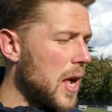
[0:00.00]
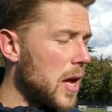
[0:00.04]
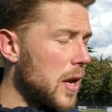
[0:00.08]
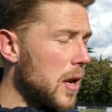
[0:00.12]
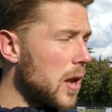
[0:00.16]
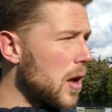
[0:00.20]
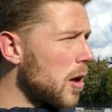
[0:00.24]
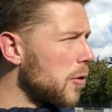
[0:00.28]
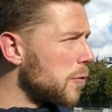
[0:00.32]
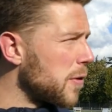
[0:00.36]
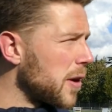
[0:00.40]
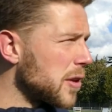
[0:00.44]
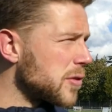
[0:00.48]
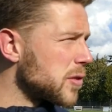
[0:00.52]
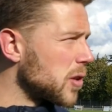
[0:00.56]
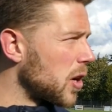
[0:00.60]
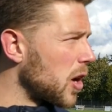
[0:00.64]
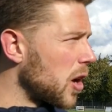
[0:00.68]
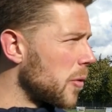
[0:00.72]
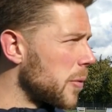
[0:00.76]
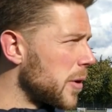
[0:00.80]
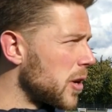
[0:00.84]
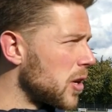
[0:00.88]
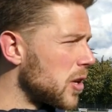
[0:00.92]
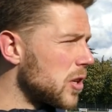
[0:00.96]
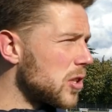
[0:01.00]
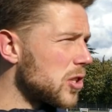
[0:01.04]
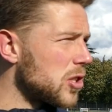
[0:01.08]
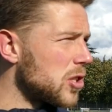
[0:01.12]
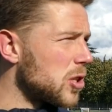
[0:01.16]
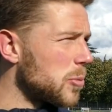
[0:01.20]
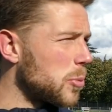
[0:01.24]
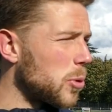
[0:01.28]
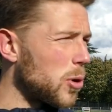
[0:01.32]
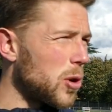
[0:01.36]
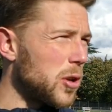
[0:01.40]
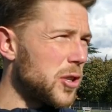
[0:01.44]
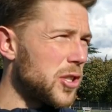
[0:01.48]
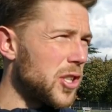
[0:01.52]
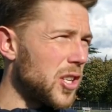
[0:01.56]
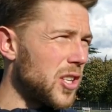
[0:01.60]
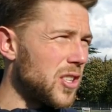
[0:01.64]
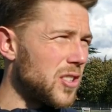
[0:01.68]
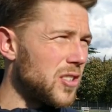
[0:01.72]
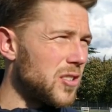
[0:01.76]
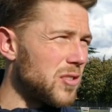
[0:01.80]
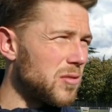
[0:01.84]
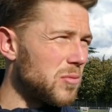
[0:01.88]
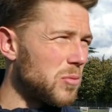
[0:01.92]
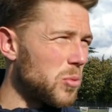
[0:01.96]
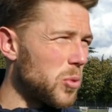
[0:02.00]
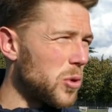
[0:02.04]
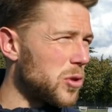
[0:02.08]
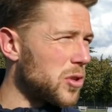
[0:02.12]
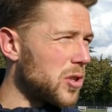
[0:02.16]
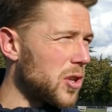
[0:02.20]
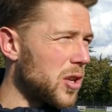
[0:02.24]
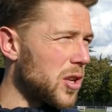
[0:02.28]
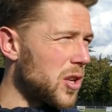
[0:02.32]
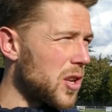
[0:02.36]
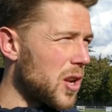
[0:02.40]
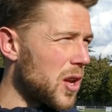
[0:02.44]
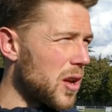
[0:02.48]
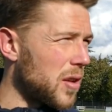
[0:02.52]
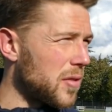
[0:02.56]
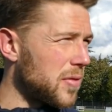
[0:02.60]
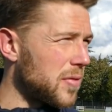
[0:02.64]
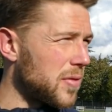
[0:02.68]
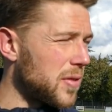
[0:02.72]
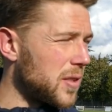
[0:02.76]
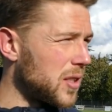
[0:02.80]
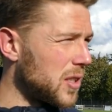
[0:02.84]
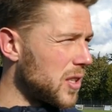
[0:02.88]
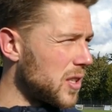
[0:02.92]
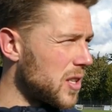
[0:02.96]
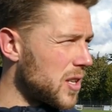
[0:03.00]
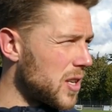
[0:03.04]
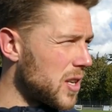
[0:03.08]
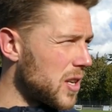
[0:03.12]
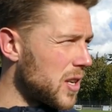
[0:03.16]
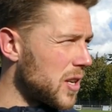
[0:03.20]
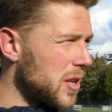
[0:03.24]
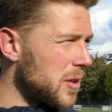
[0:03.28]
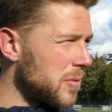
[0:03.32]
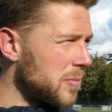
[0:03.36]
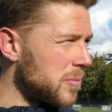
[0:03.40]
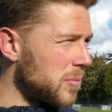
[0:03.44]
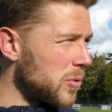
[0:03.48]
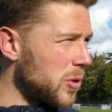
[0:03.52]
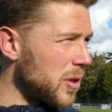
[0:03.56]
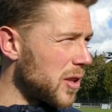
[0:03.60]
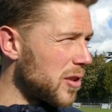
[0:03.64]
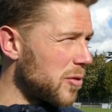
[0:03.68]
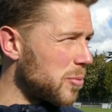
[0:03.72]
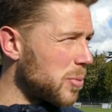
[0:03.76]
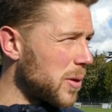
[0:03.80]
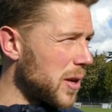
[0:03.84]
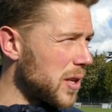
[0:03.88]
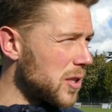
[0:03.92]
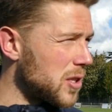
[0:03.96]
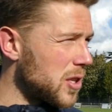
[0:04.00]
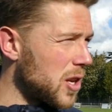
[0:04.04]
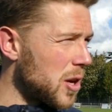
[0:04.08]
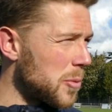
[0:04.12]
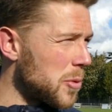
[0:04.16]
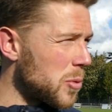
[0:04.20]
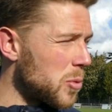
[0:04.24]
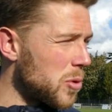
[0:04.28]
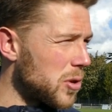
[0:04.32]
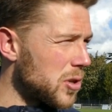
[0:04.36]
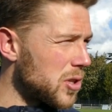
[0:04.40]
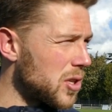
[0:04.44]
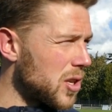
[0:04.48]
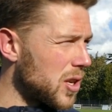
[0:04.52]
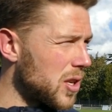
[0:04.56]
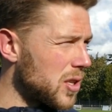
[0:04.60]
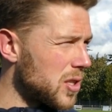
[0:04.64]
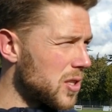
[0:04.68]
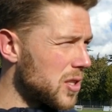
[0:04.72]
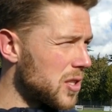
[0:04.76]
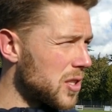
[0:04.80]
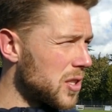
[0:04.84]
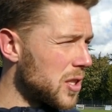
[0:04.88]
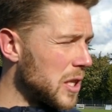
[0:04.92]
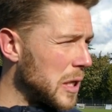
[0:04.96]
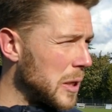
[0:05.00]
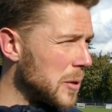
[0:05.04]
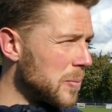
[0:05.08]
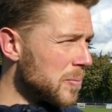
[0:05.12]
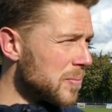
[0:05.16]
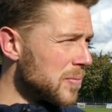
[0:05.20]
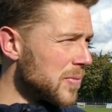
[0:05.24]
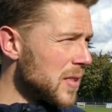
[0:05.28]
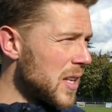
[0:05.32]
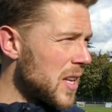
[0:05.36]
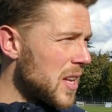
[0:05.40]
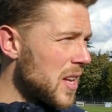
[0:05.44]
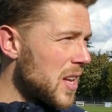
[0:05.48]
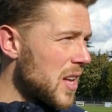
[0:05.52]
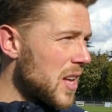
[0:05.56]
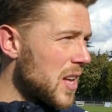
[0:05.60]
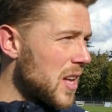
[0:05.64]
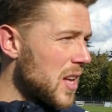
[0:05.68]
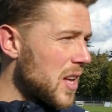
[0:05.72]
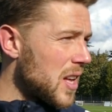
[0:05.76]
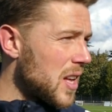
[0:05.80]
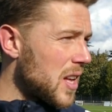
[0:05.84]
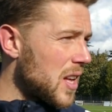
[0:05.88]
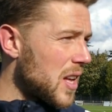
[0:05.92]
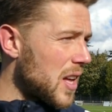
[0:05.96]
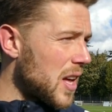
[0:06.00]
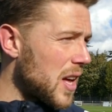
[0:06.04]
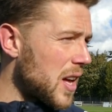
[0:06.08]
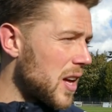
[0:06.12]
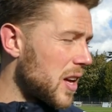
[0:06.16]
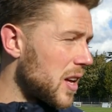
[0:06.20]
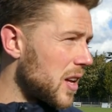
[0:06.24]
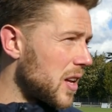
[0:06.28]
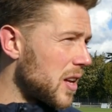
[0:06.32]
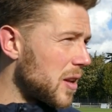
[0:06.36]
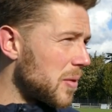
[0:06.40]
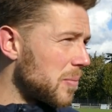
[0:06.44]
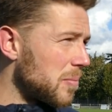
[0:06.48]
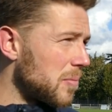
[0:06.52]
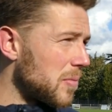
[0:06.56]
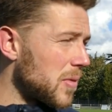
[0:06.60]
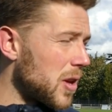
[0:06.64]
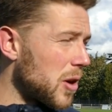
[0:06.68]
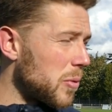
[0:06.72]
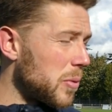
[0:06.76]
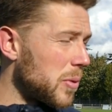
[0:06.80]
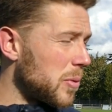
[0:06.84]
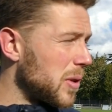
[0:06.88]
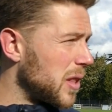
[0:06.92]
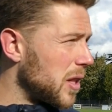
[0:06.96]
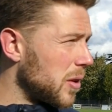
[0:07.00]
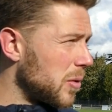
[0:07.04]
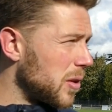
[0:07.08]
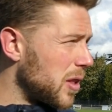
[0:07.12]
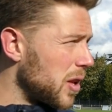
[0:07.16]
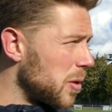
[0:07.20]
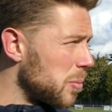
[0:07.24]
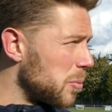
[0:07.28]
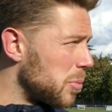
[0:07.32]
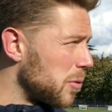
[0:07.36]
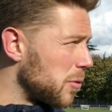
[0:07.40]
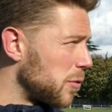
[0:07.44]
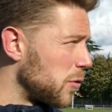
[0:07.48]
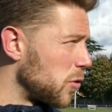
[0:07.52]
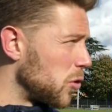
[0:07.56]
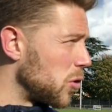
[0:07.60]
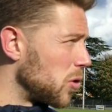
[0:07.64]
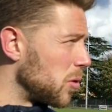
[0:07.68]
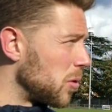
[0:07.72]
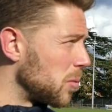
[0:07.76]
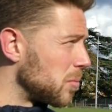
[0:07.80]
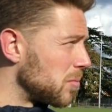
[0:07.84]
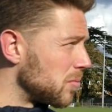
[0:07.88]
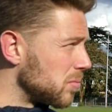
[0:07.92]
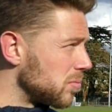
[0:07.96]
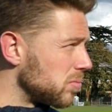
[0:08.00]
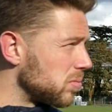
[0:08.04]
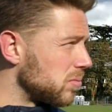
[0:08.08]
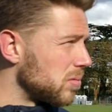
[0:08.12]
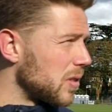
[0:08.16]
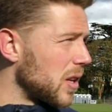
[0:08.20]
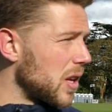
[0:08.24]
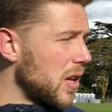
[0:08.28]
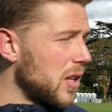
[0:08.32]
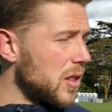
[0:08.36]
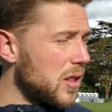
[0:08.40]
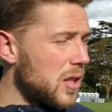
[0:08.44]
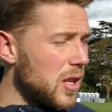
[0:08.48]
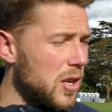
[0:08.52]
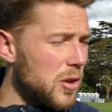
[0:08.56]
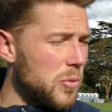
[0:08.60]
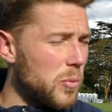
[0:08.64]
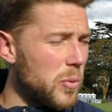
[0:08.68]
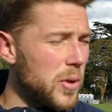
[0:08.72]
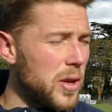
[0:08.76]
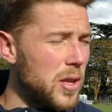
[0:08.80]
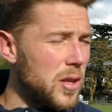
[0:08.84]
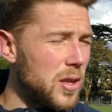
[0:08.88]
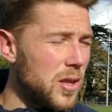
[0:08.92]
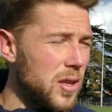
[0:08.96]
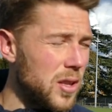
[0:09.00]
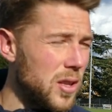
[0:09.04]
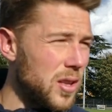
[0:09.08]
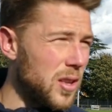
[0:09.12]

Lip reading: No, thanks for coming, and just apologies. It wasn't good enough. They've paid to come and watch us. And we didn't perform and didn't win.